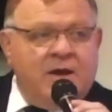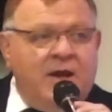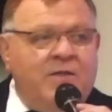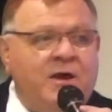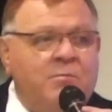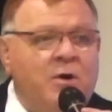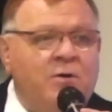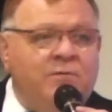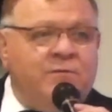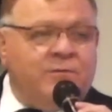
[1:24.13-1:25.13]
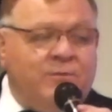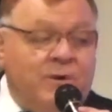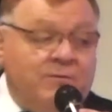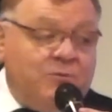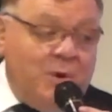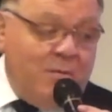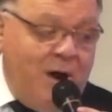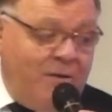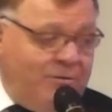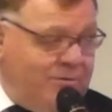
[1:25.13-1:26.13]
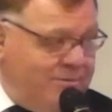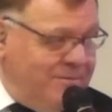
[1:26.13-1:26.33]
He then moved, 20 miles?